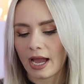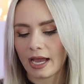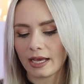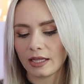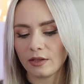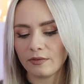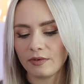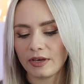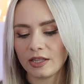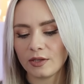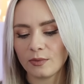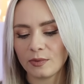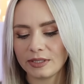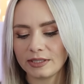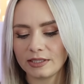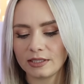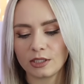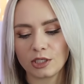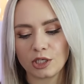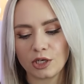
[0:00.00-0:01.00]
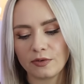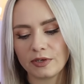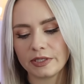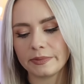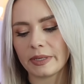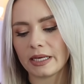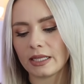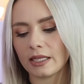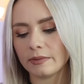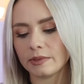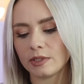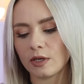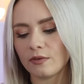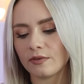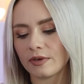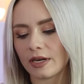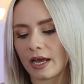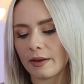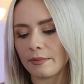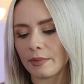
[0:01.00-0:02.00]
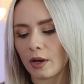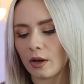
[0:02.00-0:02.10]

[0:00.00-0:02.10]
I love it in the winter to nourish my lips overnight,